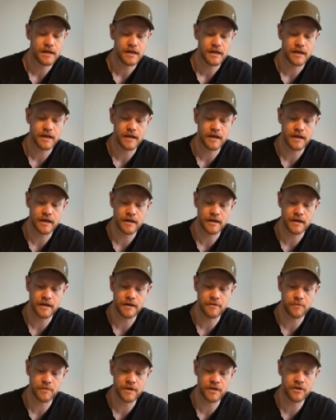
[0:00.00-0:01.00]

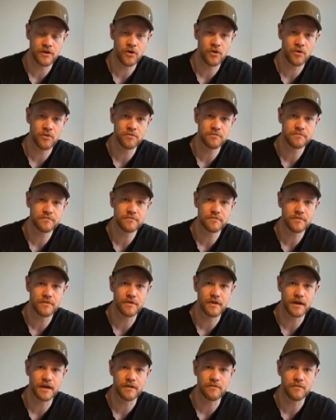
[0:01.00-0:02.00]
And we know
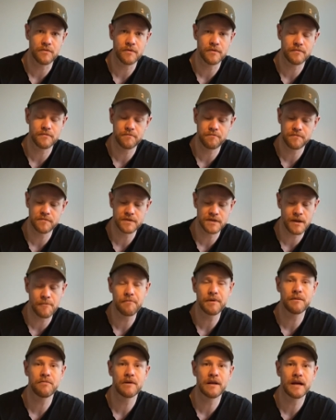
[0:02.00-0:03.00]
that some
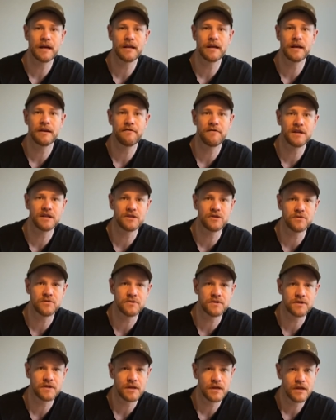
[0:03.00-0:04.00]
people had
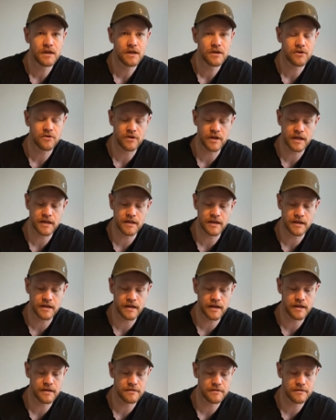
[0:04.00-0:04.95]
issues connecting